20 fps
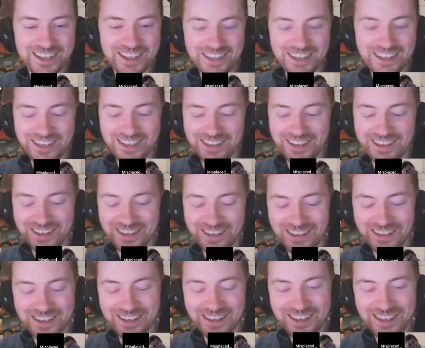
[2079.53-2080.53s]
And
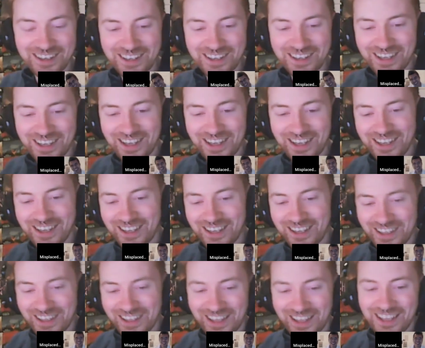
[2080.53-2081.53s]
yeah,
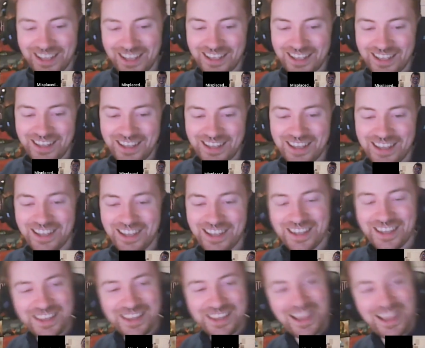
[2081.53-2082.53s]
that
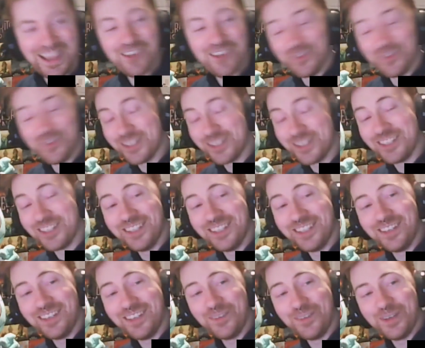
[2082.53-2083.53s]
one was good
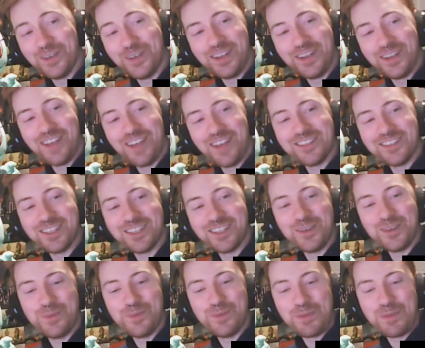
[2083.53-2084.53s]
though. I was in the
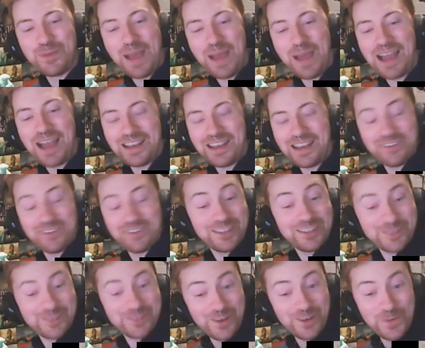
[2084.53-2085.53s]
Uber back, and I'm like,
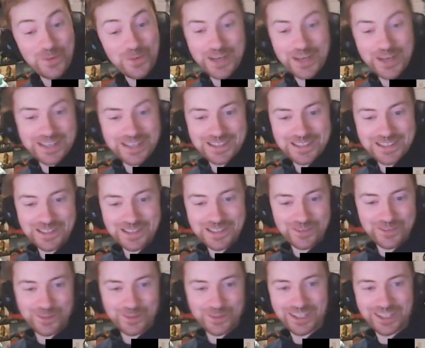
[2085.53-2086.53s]
no way Nassif
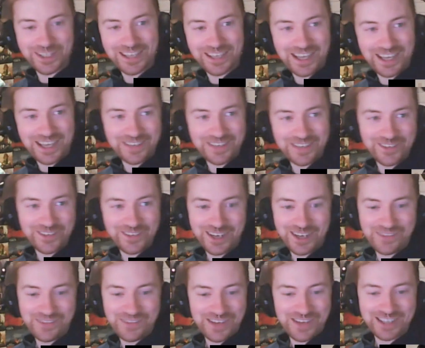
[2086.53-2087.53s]
tweeted that. We
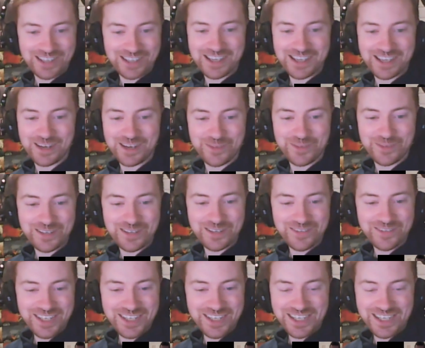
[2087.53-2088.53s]
got back to the
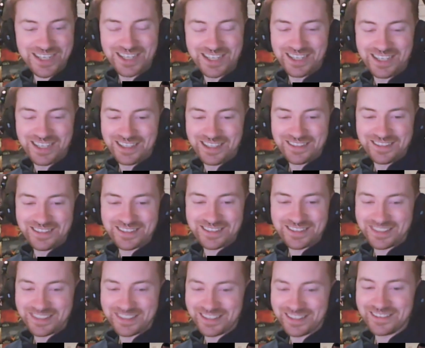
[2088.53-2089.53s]
Airbnb, It
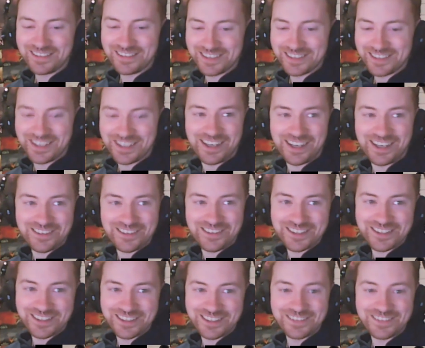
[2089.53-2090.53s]
was a
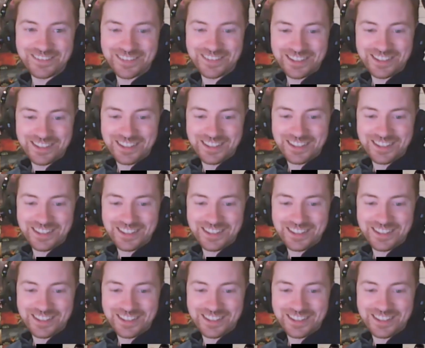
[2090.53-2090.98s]
good one.